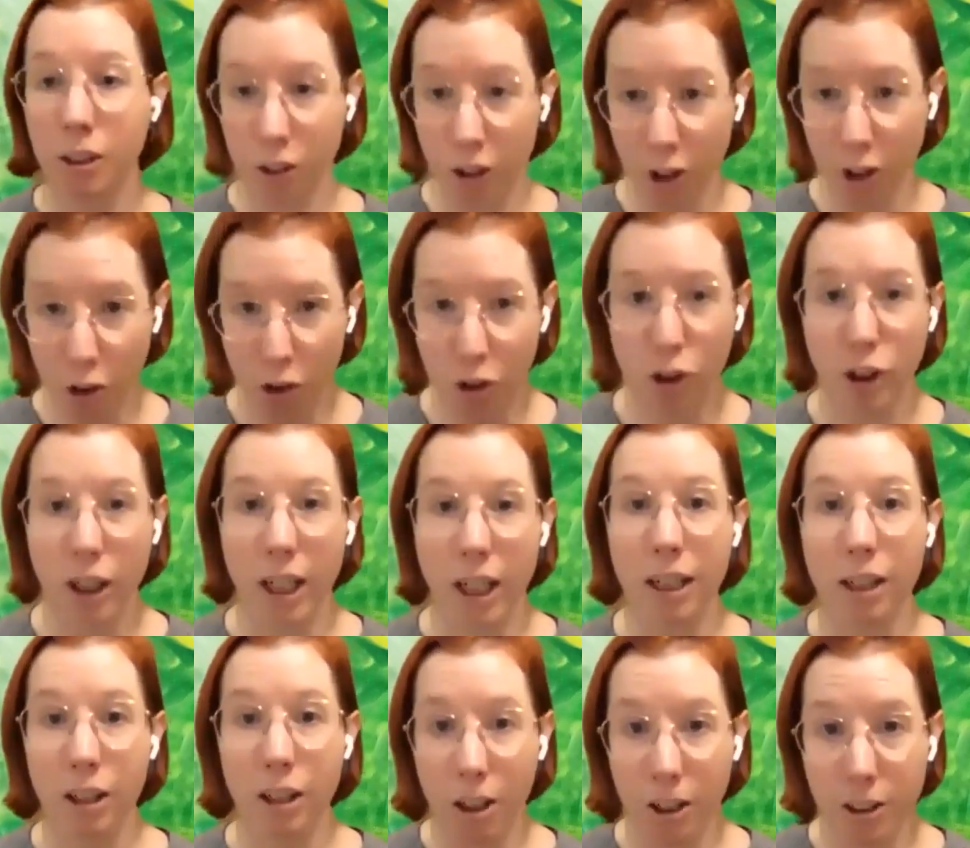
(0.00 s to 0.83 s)
you know,
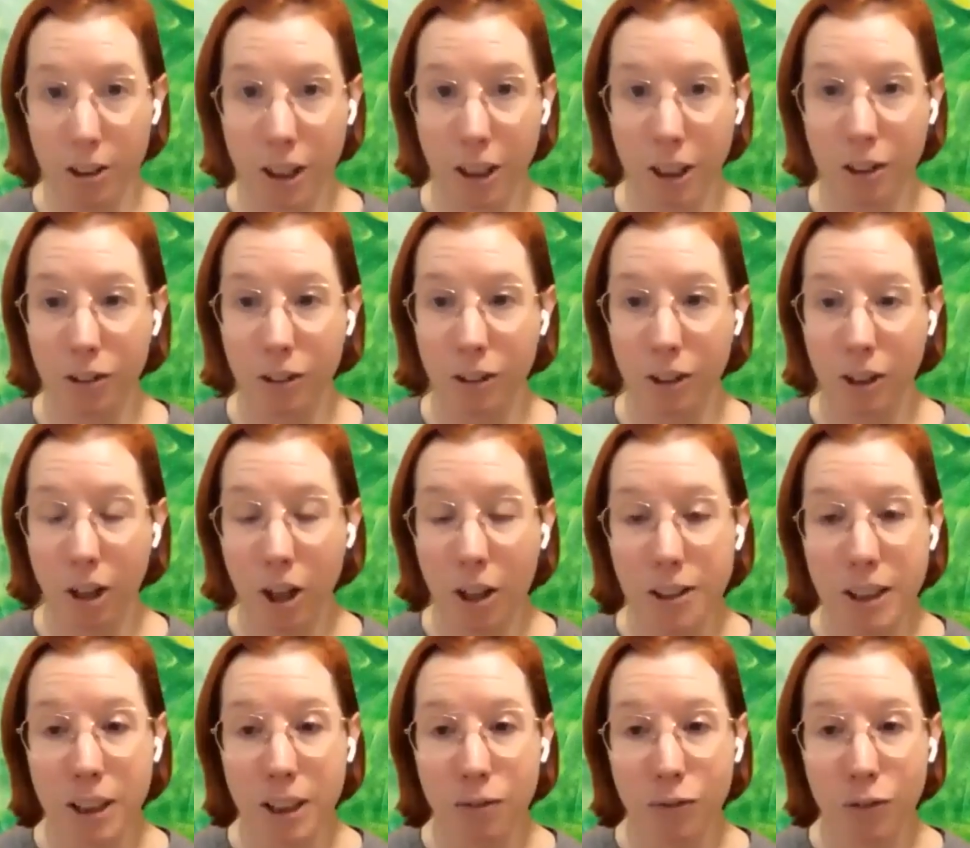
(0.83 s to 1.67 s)
create content
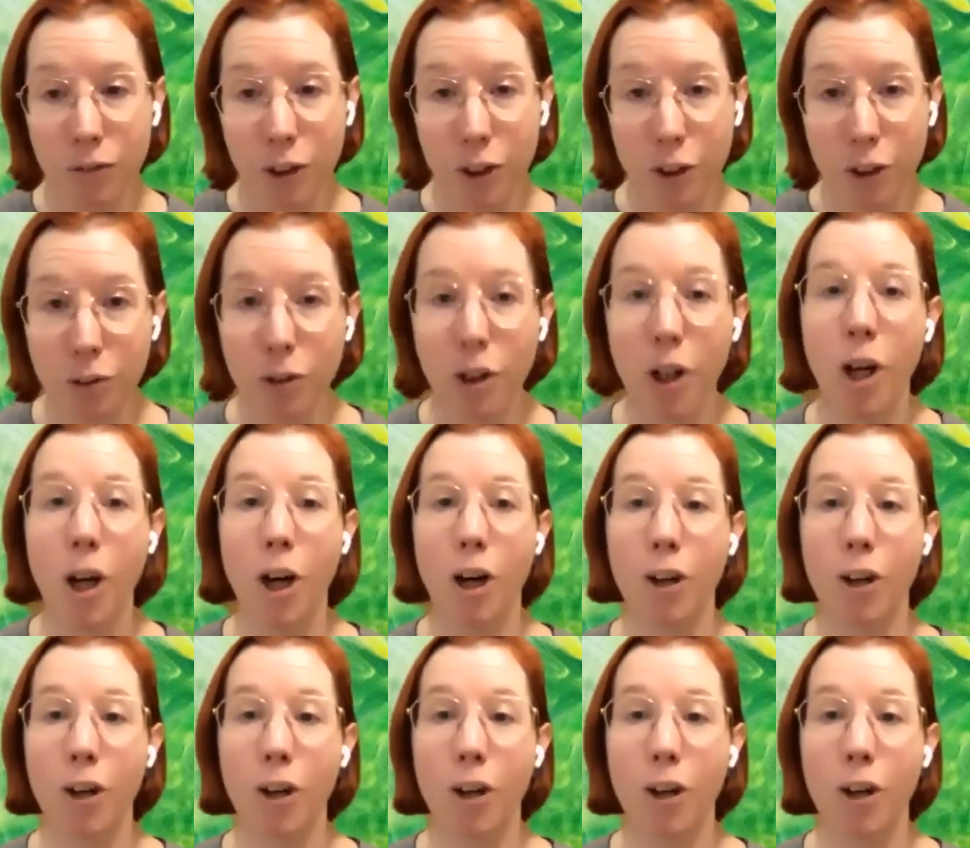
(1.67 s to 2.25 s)
for you.